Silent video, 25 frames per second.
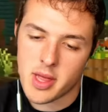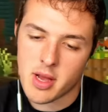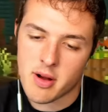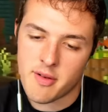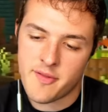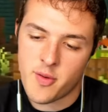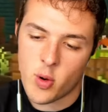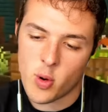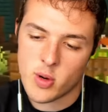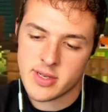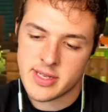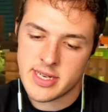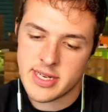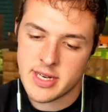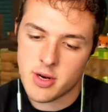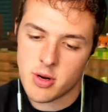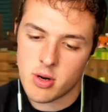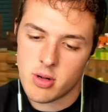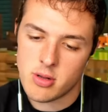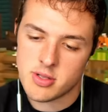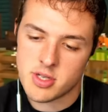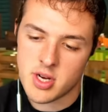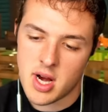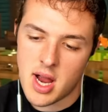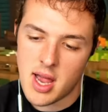like a
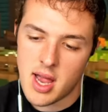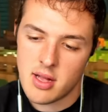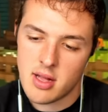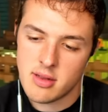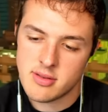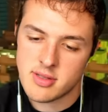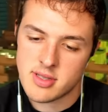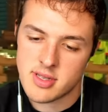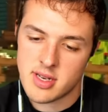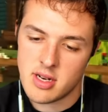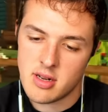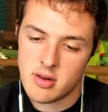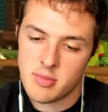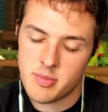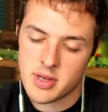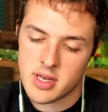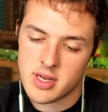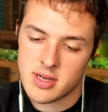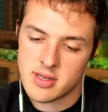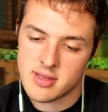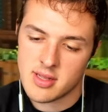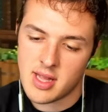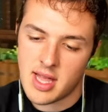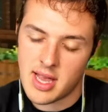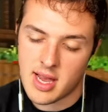fourteen-year-old child still
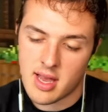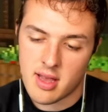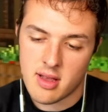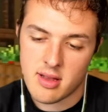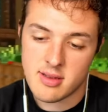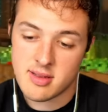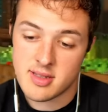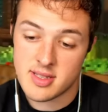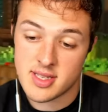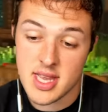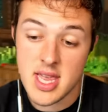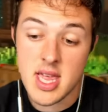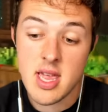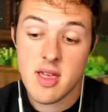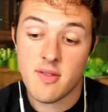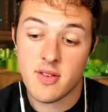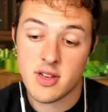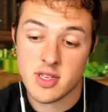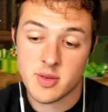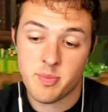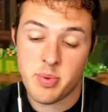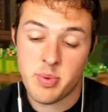because, like, Steve is